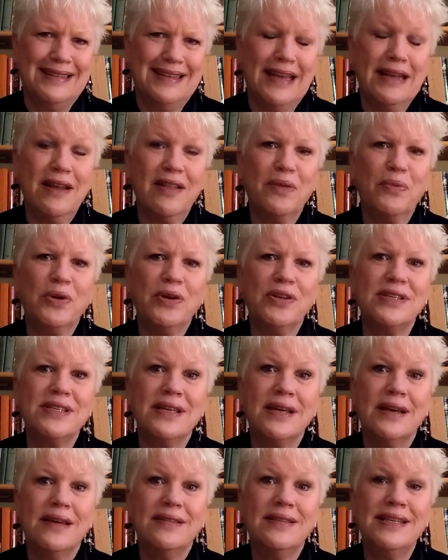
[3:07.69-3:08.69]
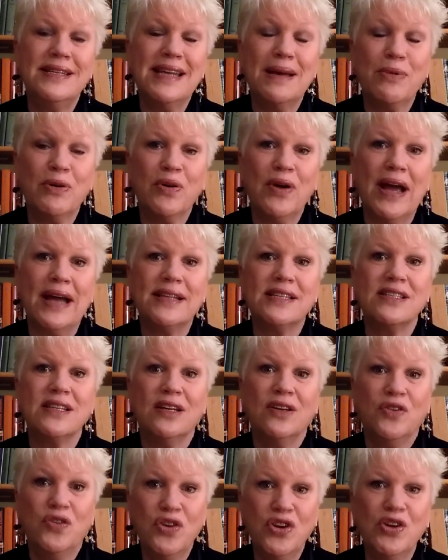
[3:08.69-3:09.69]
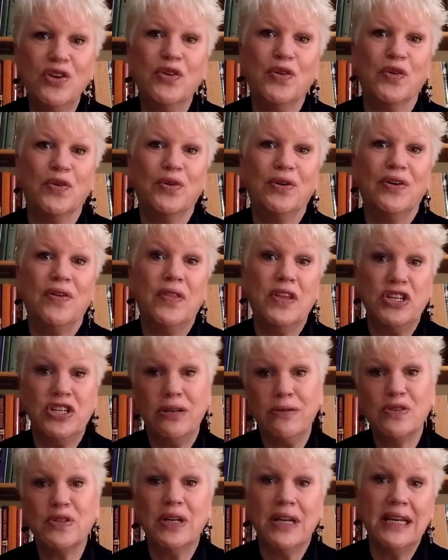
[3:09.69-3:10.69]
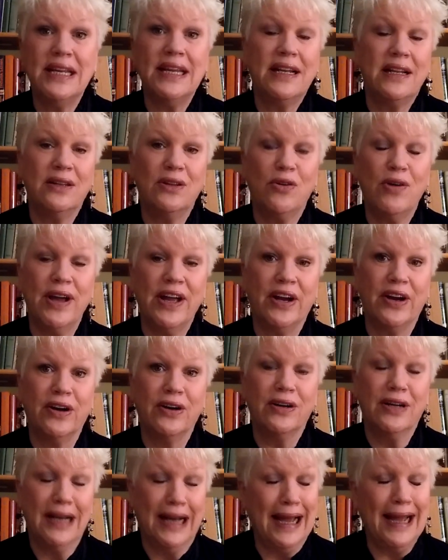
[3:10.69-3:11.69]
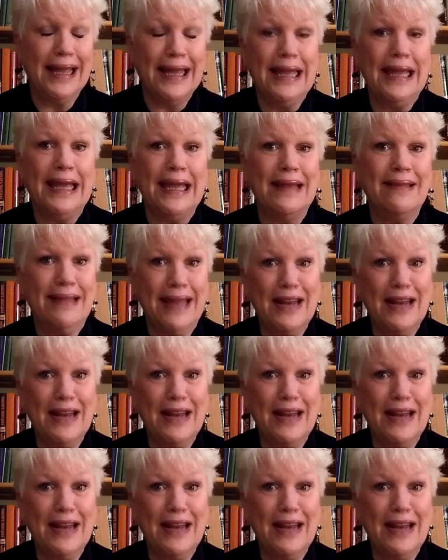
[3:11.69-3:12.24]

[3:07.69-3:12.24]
In other words, the Democrats knew that she was going to need a lawyer, i.e.